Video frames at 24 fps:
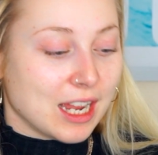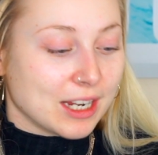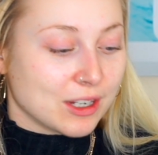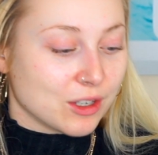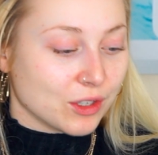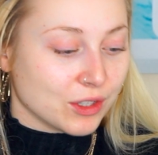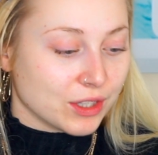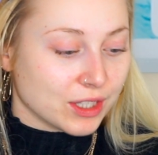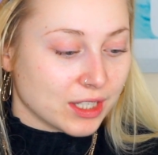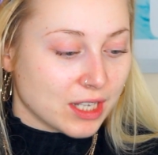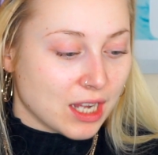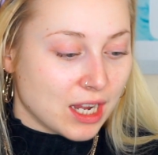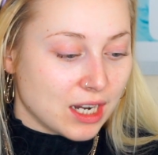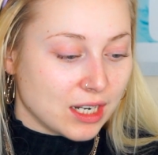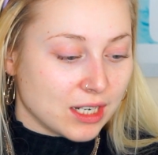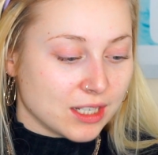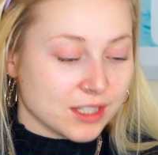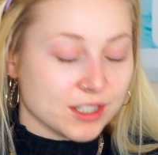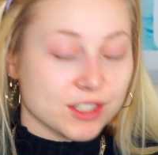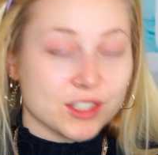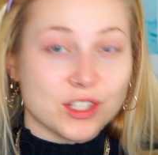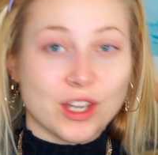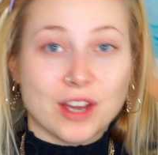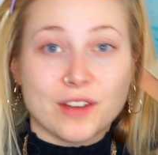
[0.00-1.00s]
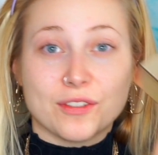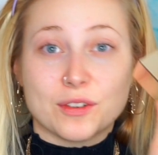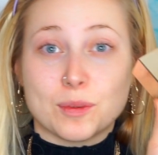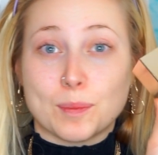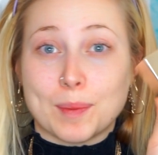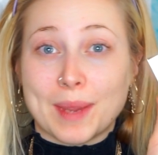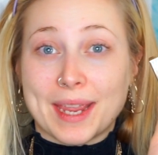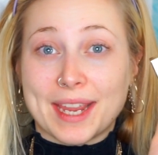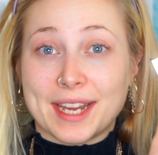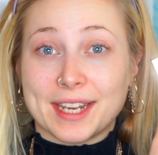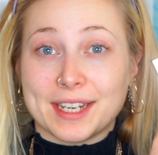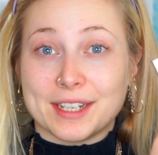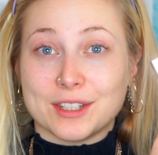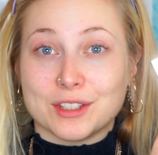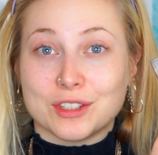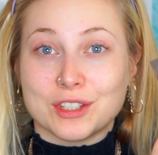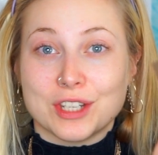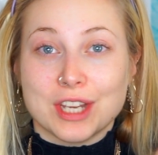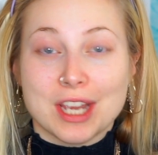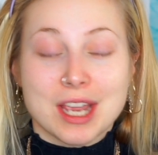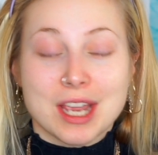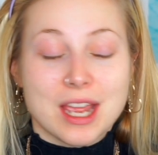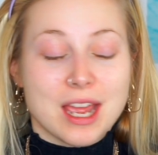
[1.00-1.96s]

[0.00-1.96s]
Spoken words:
I got the colour Soft Beige.